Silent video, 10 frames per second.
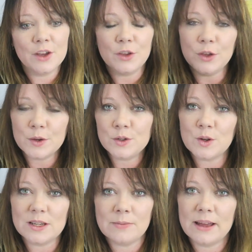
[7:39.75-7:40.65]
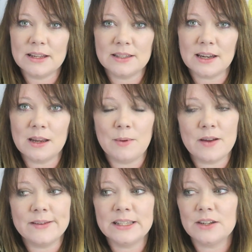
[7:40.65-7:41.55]
Use your independent study
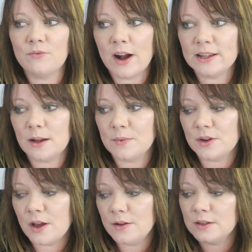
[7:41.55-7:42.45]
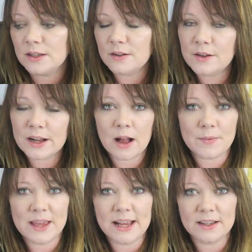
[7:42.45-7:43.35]
periods to write up the notes, look
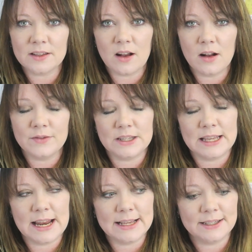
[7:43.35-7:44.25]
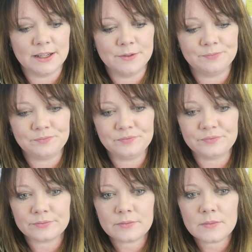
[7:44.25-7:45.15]
up things after the lesson.
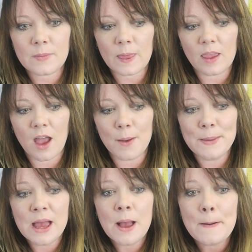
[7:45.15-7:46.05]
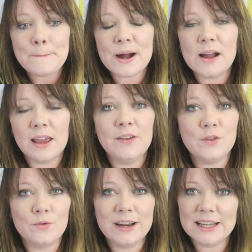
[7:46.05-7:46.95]
Um, but if
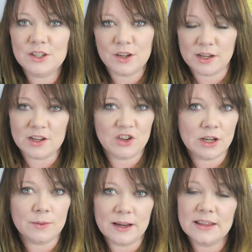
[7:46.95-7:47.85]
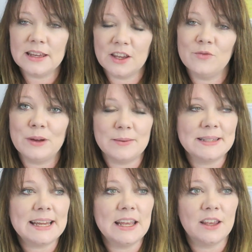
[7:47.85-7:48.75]
you really genuinely think you've made a
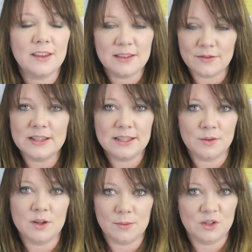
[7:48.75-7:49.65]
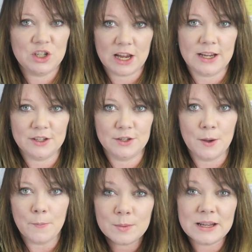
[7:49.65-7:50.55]
mistake, there is still time to change.
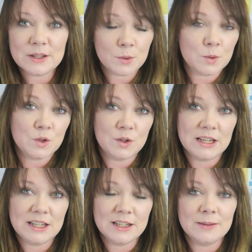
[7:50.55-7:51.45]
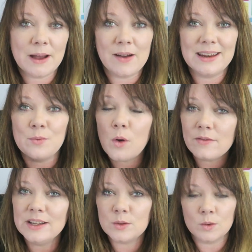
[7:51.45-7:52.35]
So please talk to your teachers about any
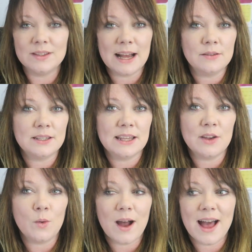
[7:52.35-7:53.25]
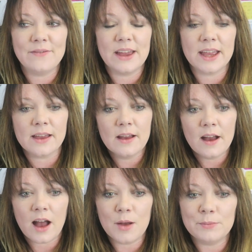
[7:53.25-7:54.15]
worries or doubts that you're having
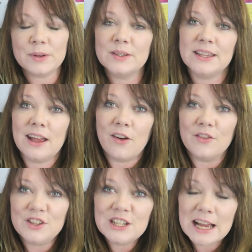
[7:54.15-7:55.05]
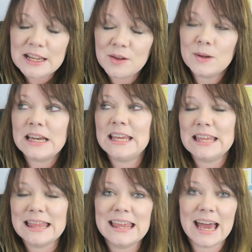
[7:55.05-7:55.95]
um, because they are
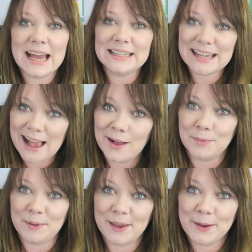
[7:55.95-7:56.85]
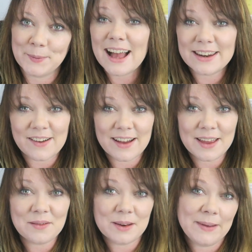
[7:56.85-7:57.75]
genuinely there to help you. And I
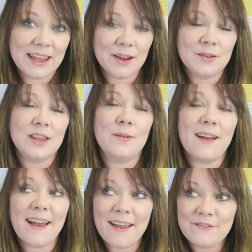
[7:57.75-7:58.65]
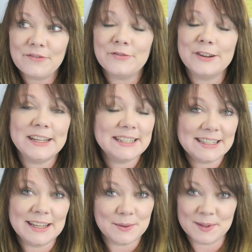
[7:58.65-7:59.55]
am going to be here with you every
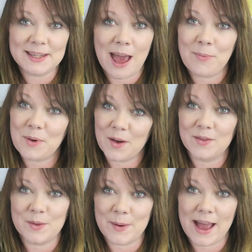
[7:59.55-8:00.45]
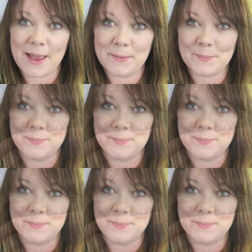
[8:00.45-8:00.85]
single step of the way.